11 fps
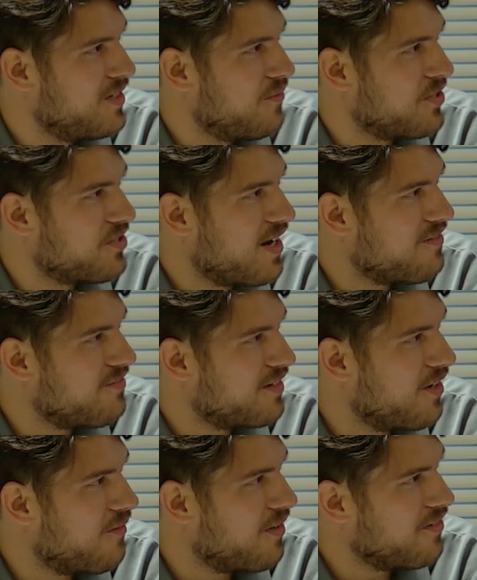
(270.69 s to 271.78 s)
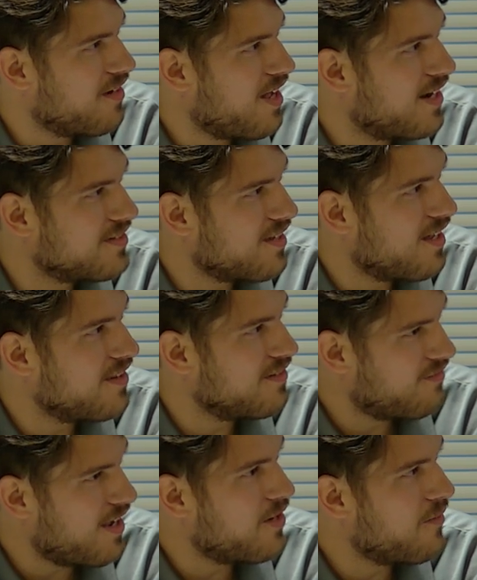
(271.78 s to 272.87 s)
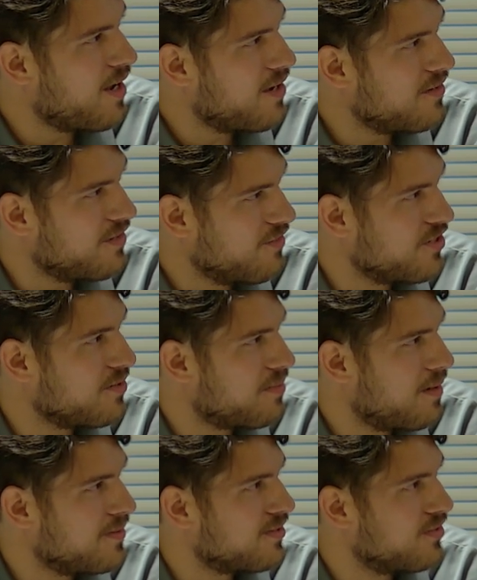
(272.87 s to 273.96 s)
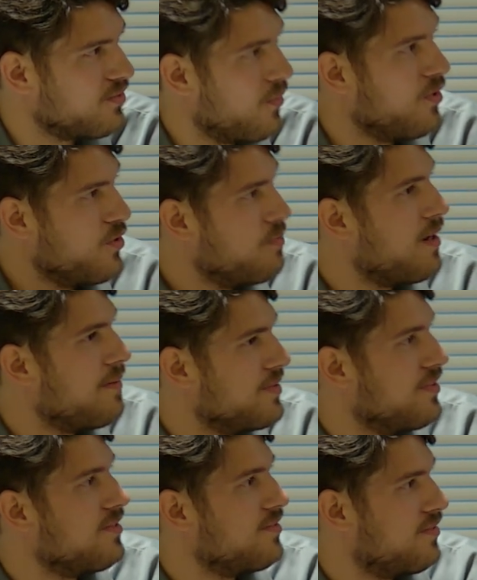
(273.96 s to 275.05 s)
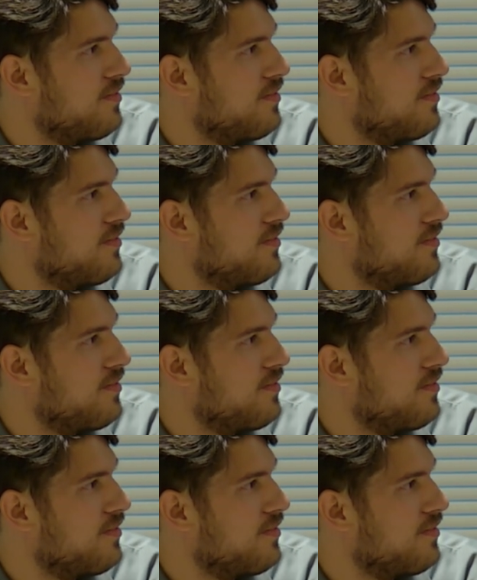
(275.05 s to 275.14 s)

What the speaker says: we're trying to figure out whether or not it's on the right-of-way or the original premises or a new premises,